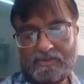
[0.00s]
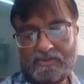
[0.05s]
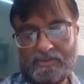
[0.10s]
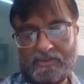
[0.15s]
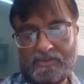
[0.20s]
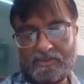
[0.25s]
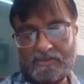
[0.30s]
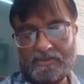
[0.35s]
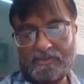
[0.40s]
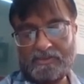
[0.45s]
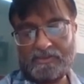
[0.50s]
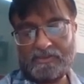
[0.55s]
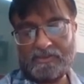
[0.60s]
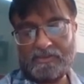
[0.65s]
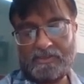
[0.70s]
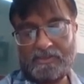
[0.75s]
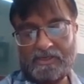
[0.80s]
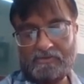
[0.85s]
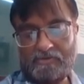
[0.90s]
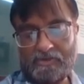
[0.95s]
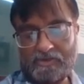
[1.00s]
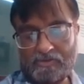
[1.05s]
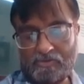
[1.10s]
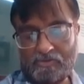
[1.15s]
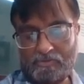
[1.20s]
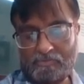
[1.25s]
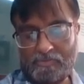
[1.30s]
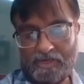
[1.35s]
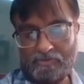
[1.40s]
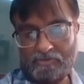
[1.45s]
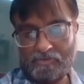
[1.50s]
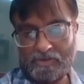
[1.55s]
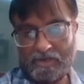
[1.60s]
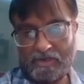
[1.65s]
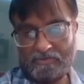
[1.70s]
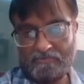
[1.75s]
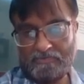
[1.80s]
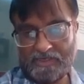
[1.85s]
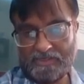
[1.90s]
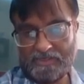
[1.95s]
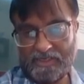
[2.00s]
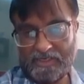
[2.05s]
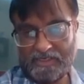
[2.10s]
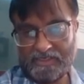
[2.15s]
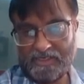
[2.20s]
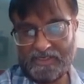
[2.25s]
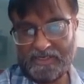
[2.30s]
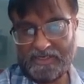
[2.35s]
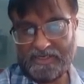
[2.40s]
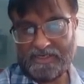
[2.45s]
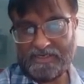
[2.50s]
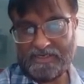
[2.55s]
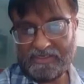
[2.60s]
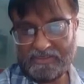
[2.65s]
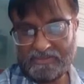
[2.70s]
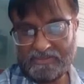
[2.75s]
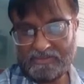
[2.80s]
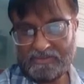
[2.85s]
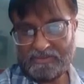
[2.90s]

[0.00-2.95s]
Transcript: uh, liquid chromatographic technique,